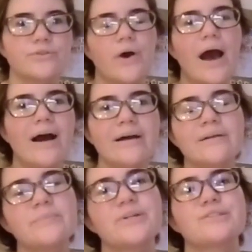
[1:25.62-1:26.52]

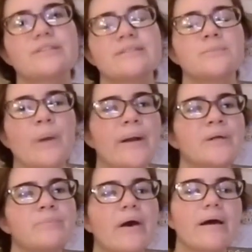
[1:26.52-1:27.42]
I'm personally
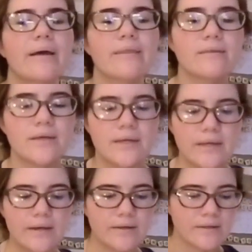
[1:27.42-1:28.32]
inspired by
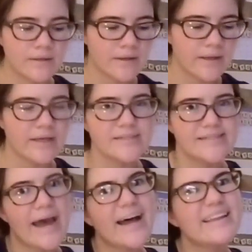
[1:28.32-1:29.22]
the
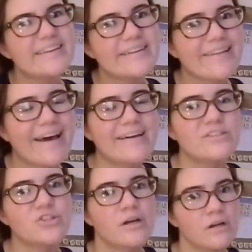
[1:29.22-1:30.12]
talent that
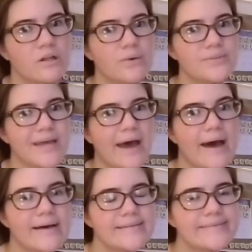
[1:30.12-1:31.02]
Chuck Close
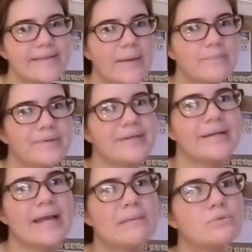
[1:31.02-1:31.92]
has at
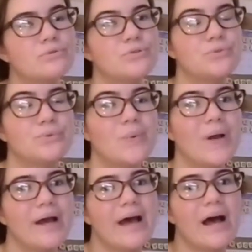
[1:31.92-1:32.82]
being able to
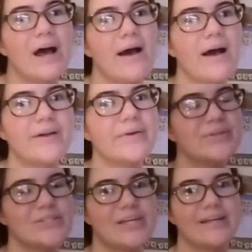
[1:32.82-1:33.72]

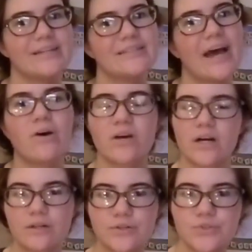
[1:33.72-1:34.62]
understand how
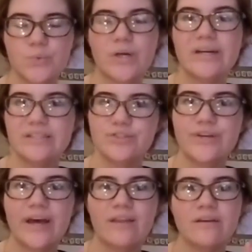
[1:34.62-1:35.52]
colors work
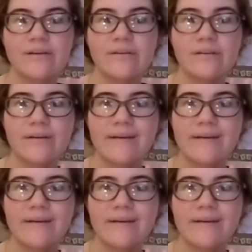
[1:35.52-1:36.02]
together